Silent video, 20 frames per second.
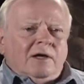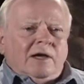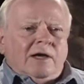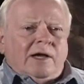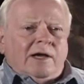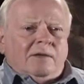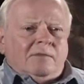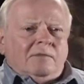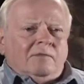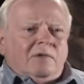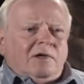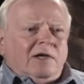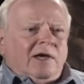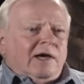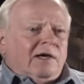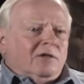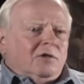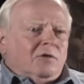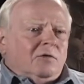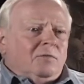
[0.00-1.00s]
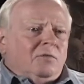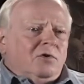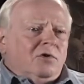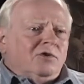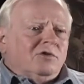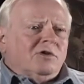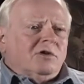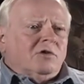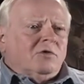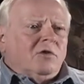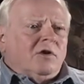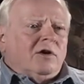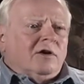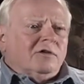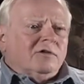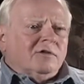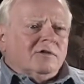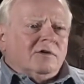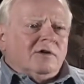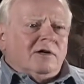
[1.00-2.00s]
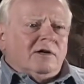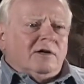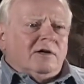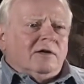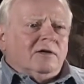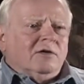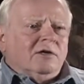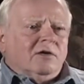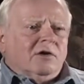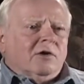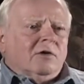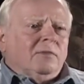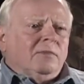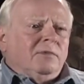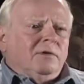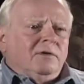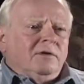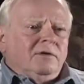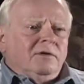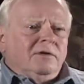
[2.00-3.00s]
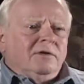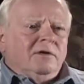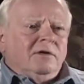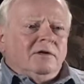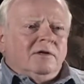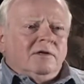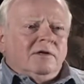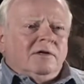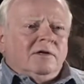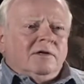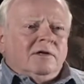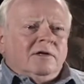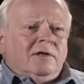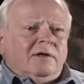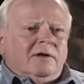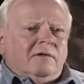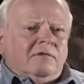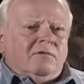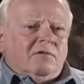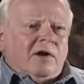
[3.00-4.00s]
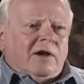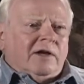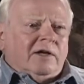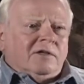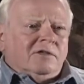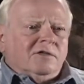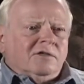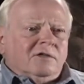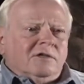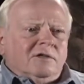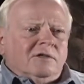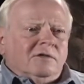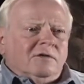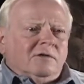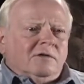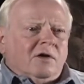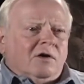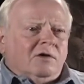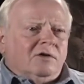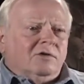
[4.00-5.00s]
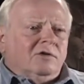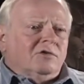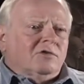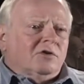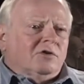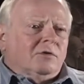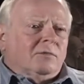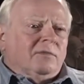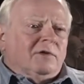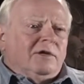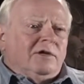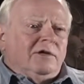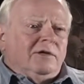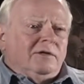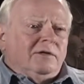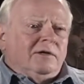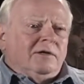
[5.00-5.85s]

and began their push across uh, Europe, uh, France, and onto Germany.